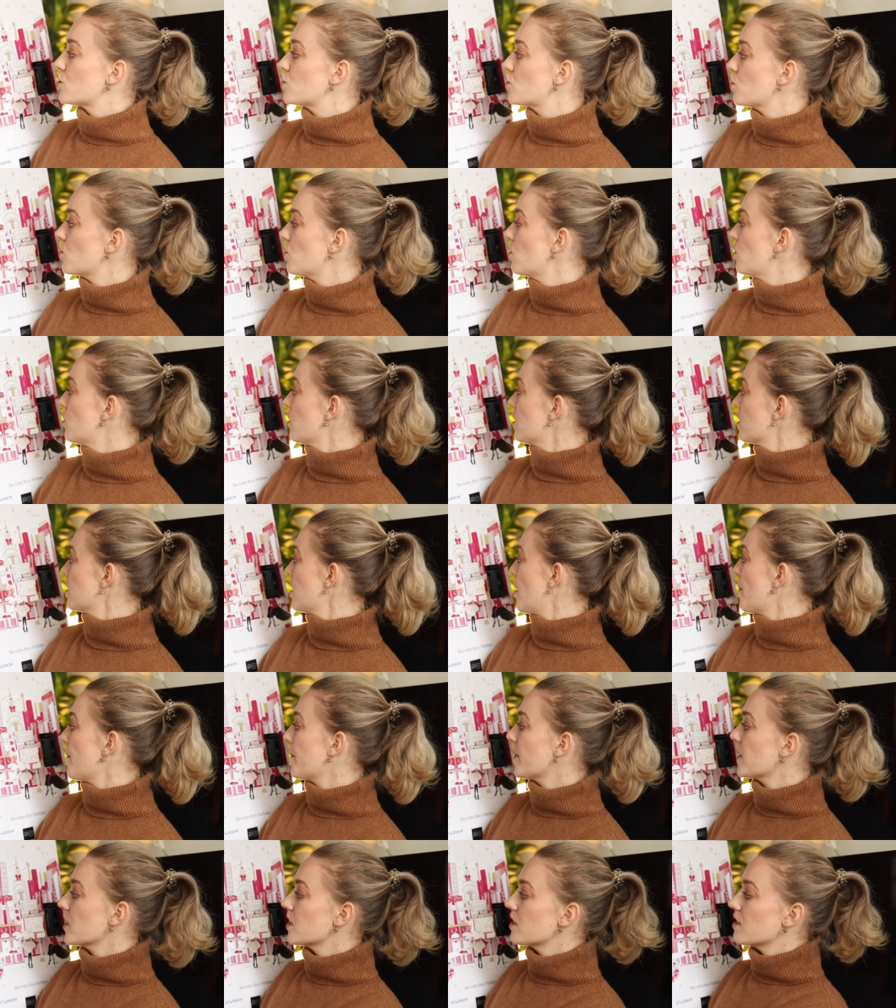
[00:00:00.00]
Door
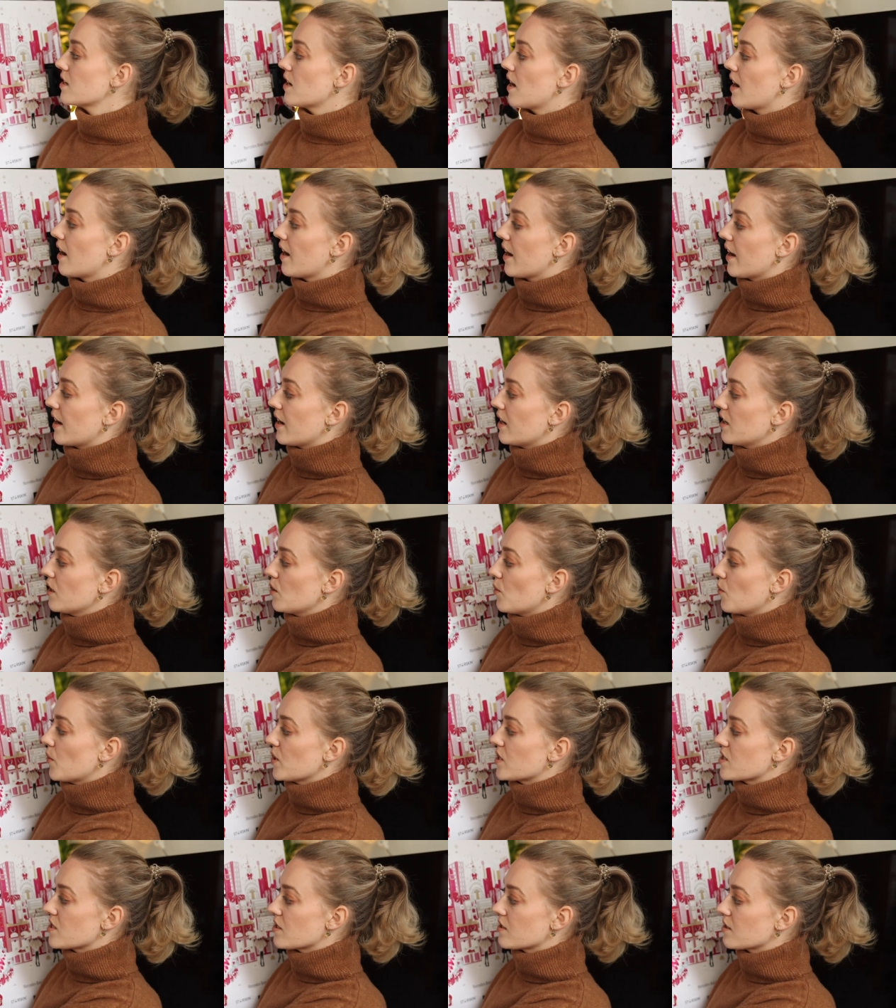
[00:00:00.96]
number nine,
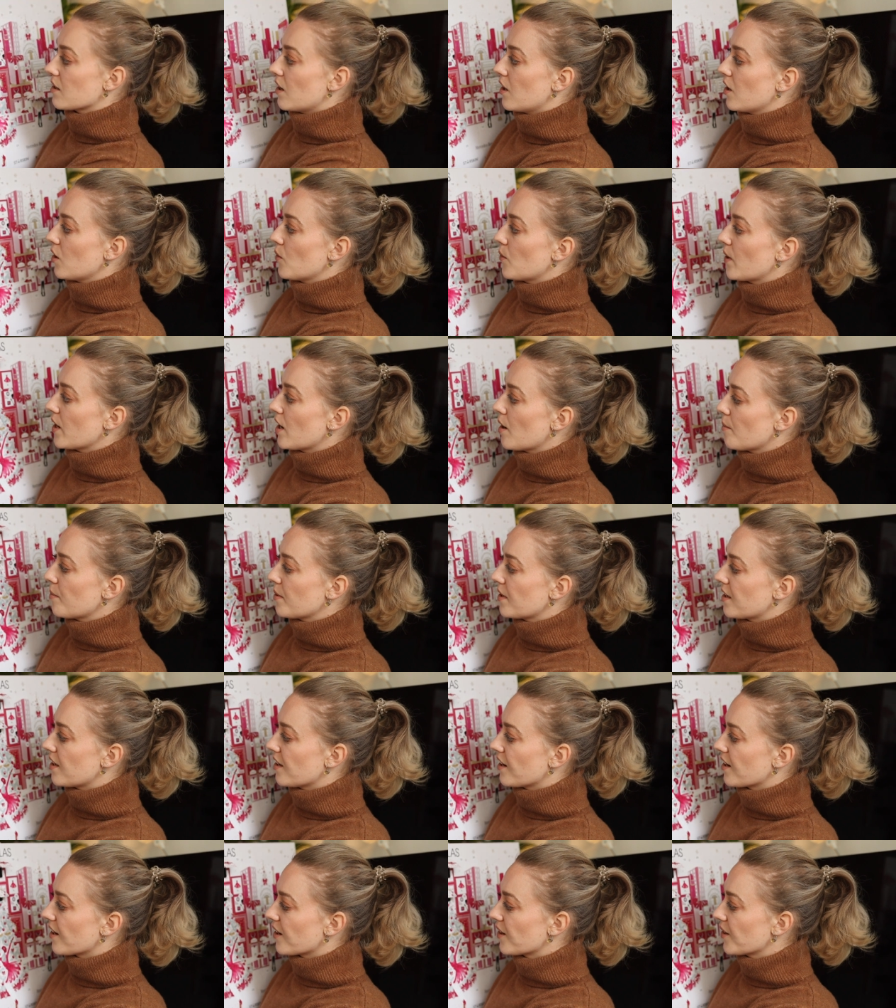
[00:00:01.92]
which is all the way up
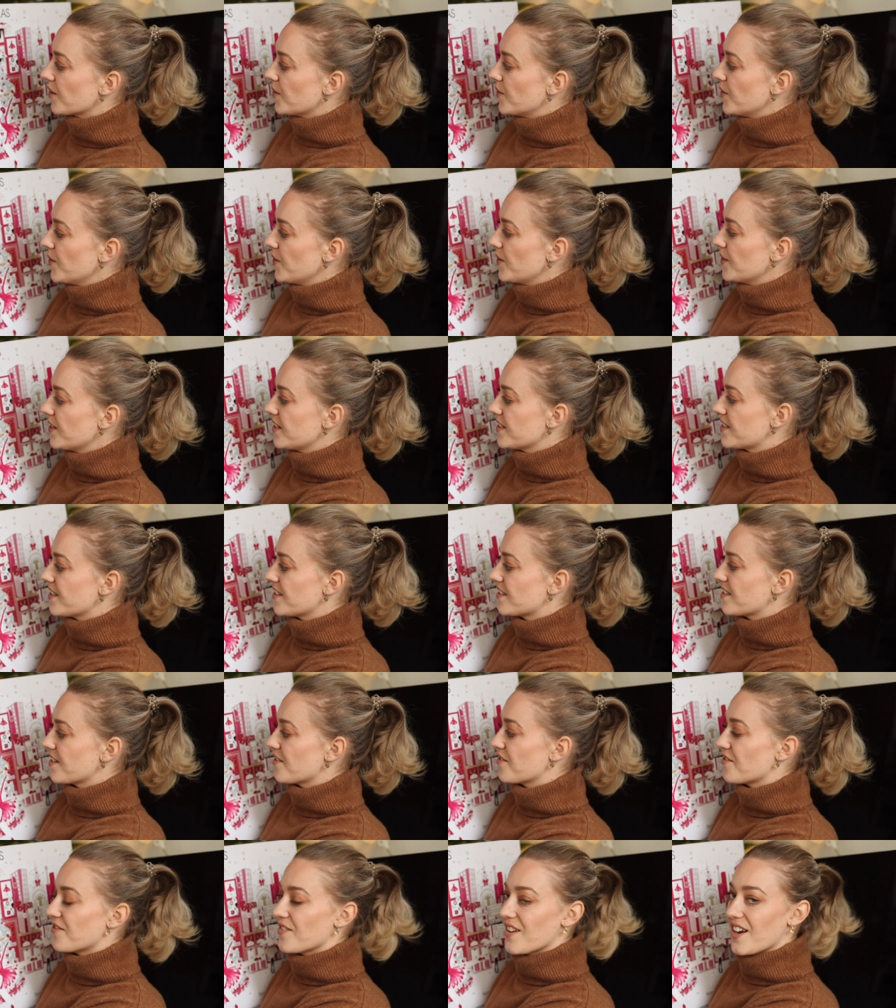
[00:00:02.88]
here. Oh, this
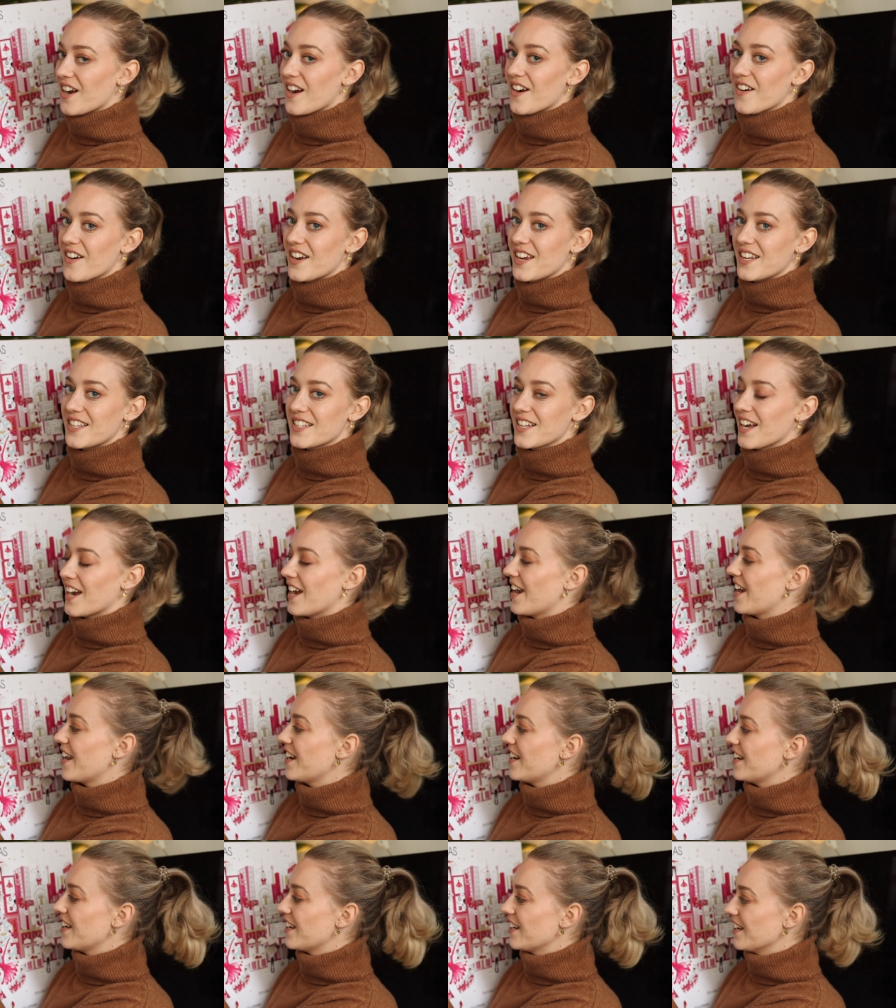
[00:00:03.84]
is a very
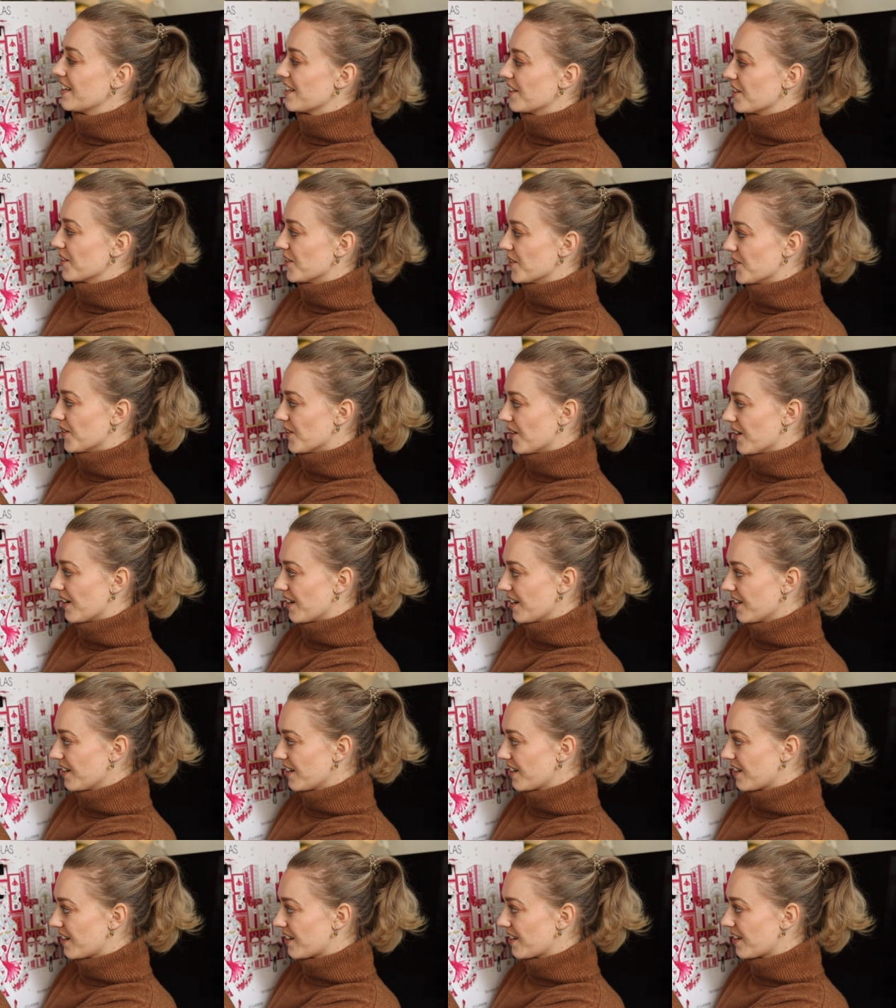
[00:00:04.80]
tiny little door.
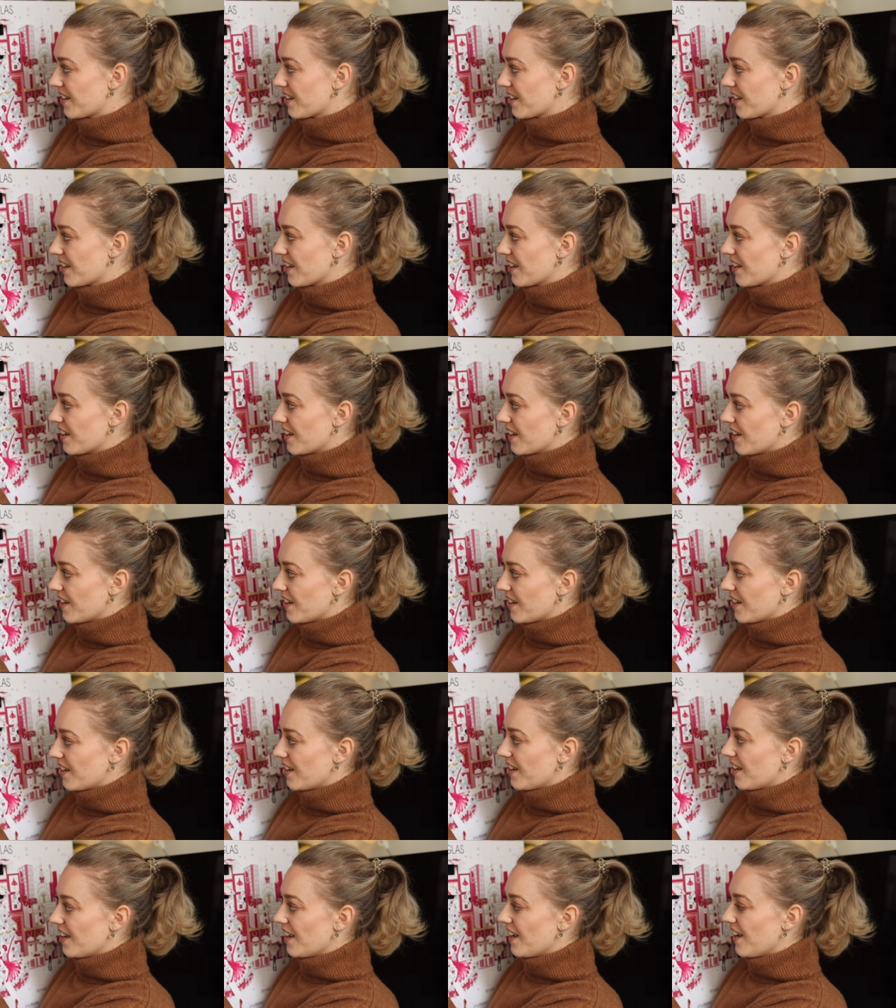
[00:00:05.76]

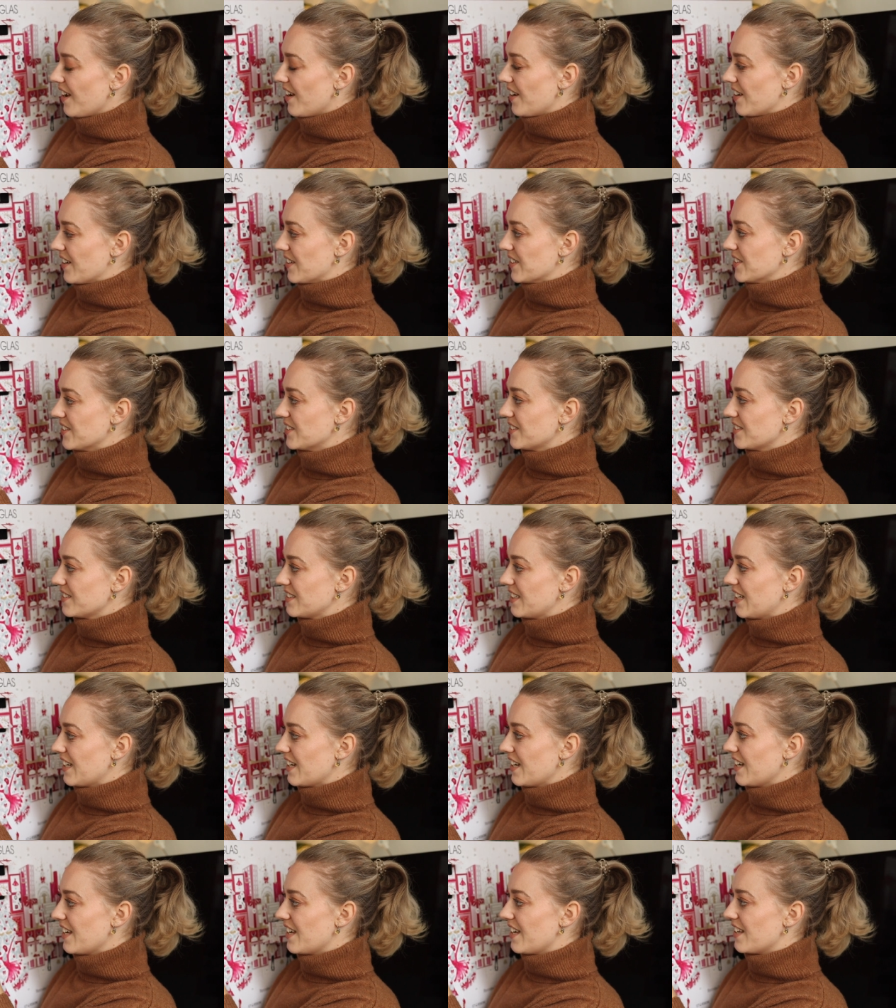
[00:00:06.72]
Oh,
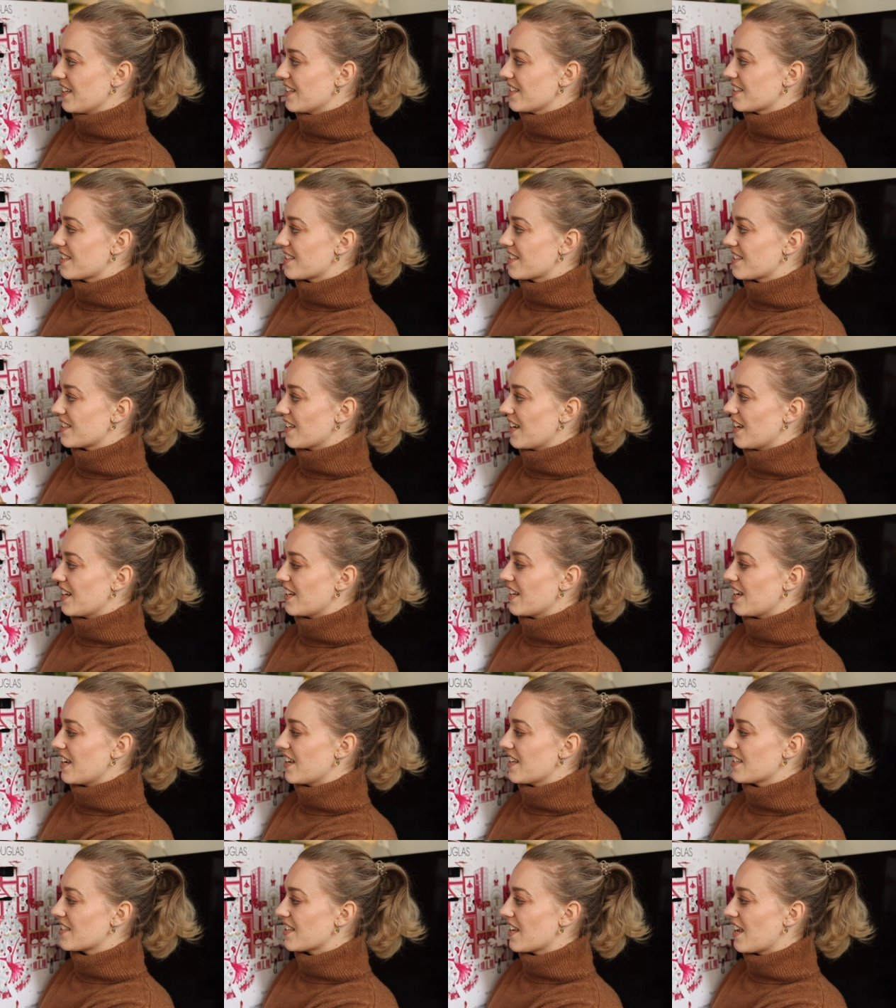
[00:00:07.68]
nice.
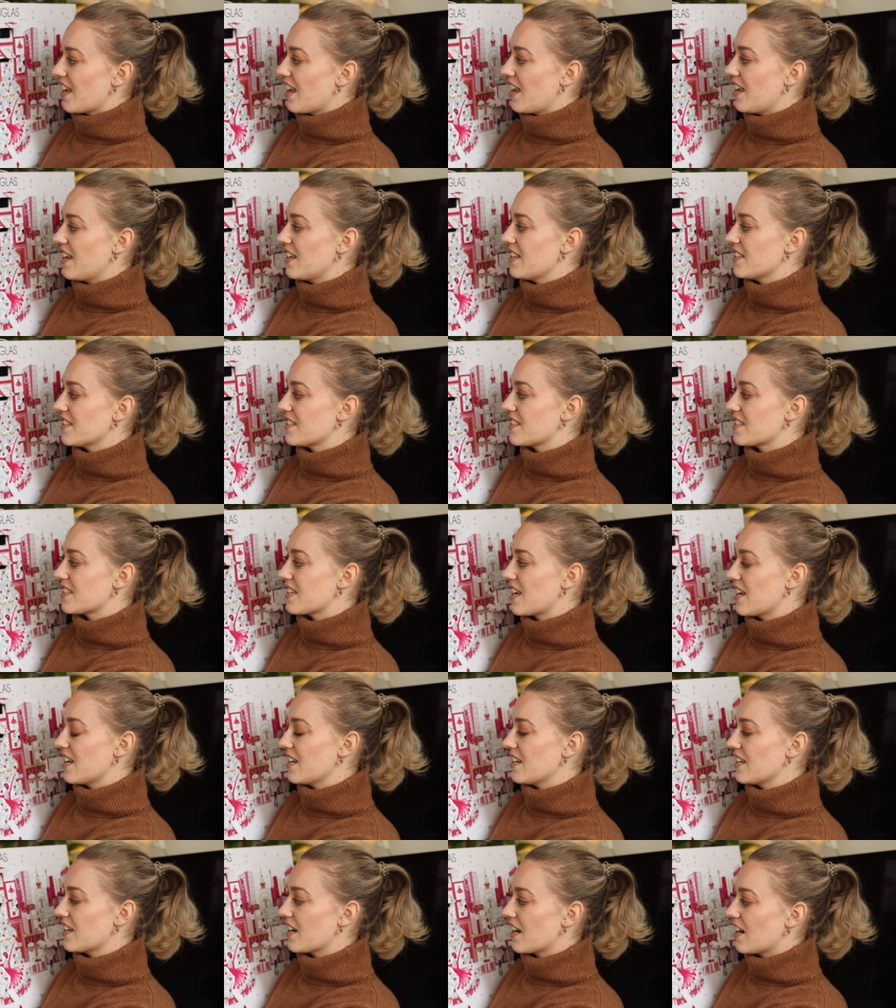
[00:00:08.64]
It is a
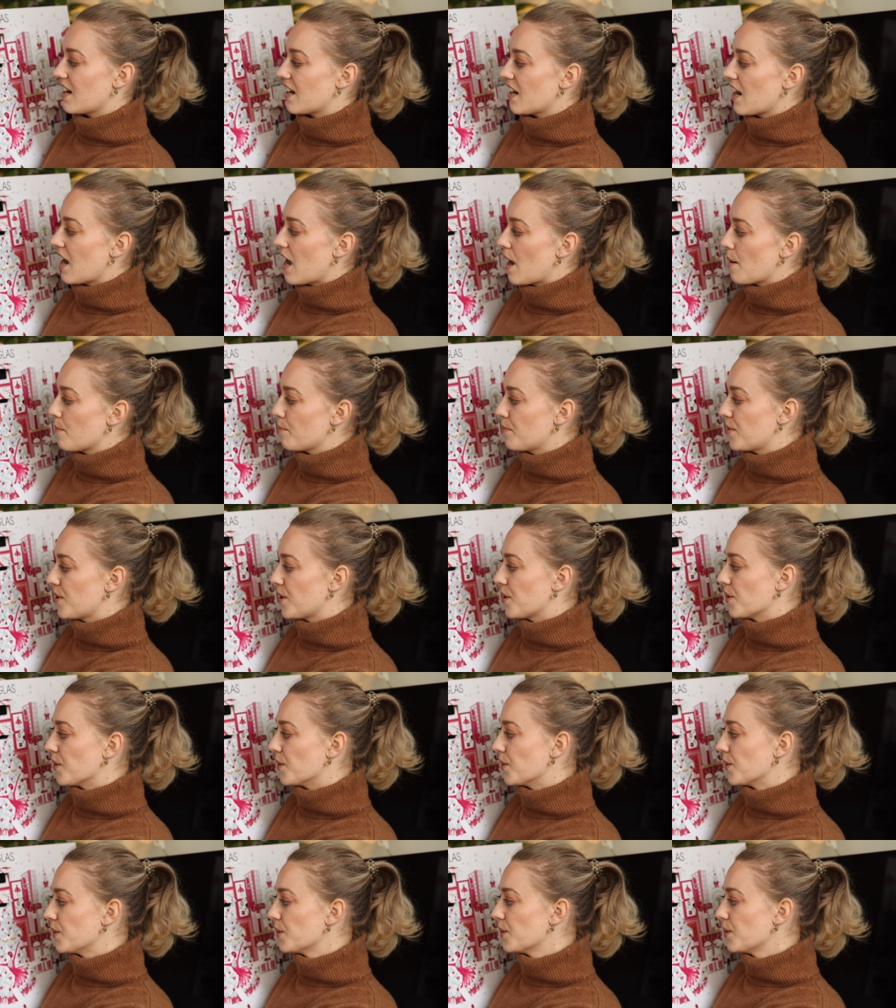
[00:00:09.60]
skincare
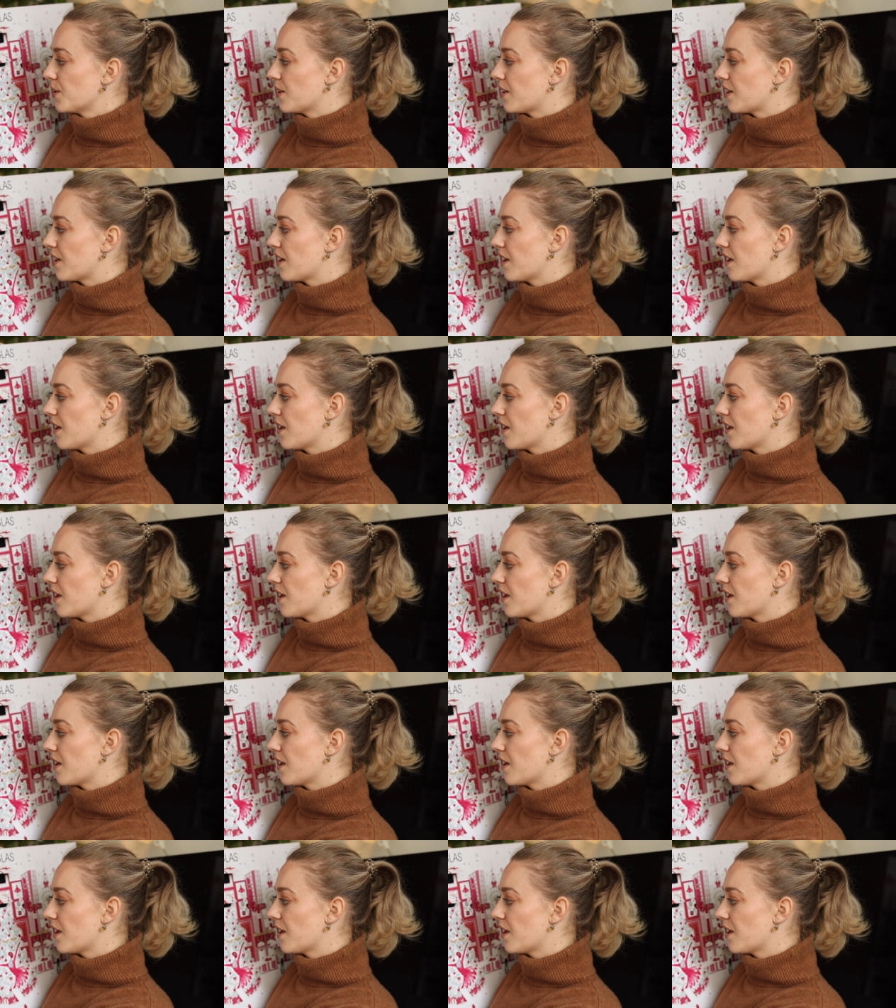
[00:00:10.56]
ampule.